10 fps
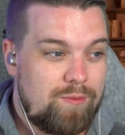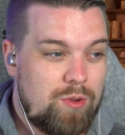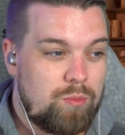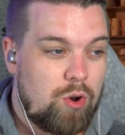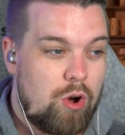
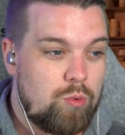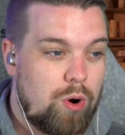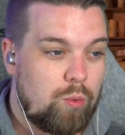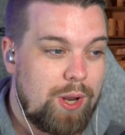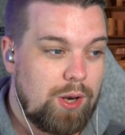them know
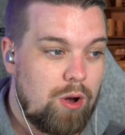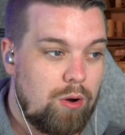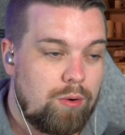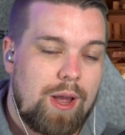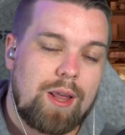what we know,
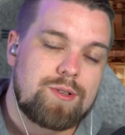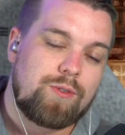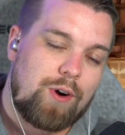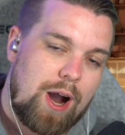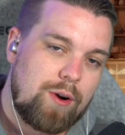as
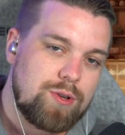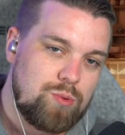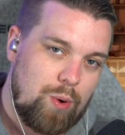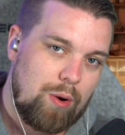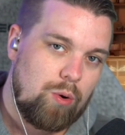far as
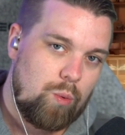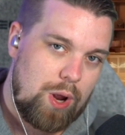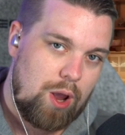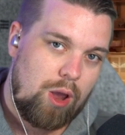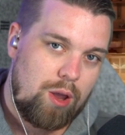we're
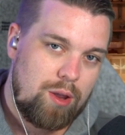aware.